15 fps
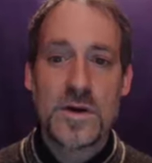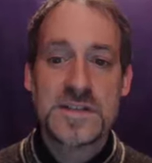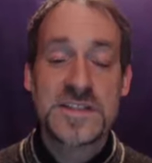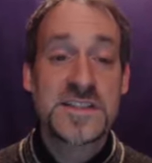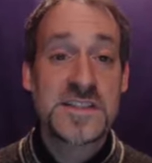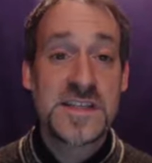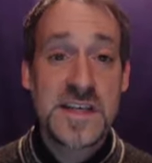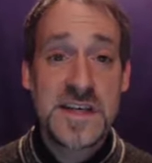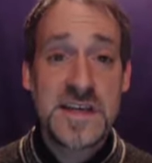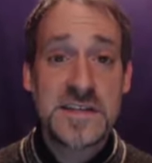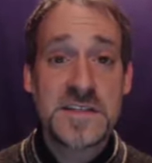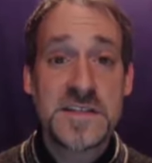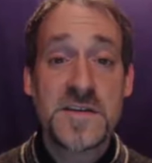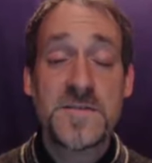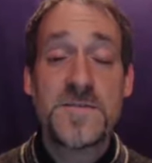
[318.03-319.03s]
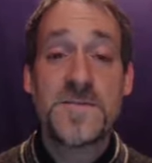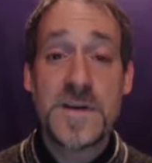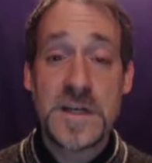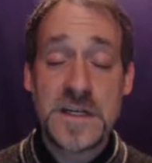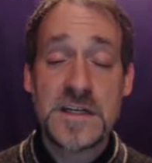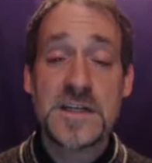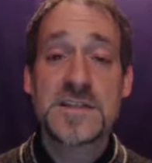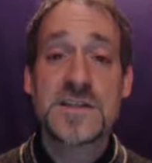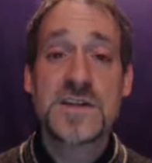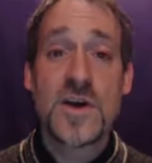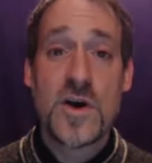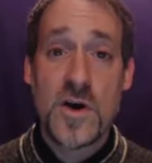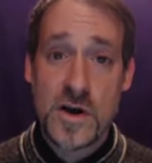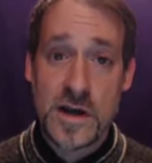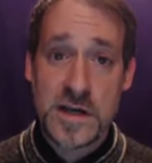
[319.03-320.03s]
C is the fitness
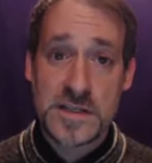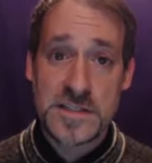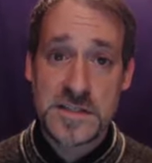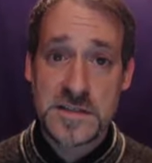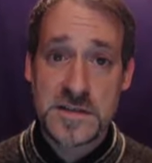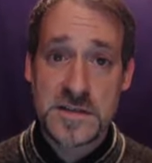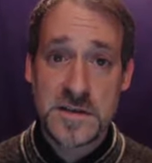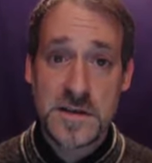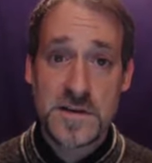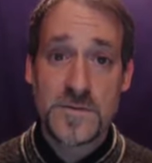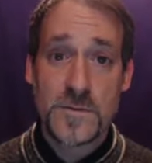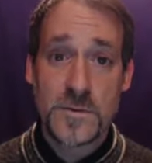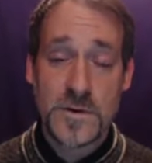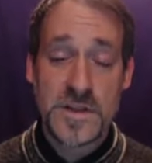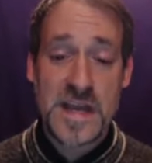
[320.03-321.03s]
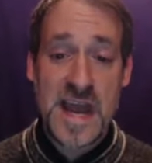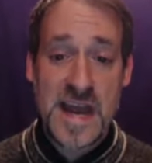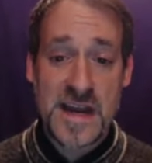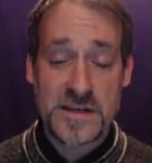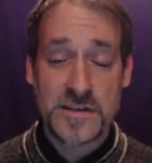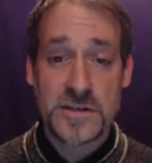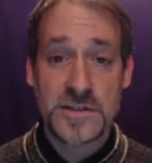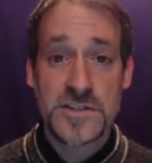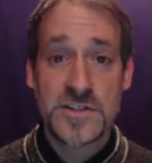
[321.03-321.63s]
cost for the actor.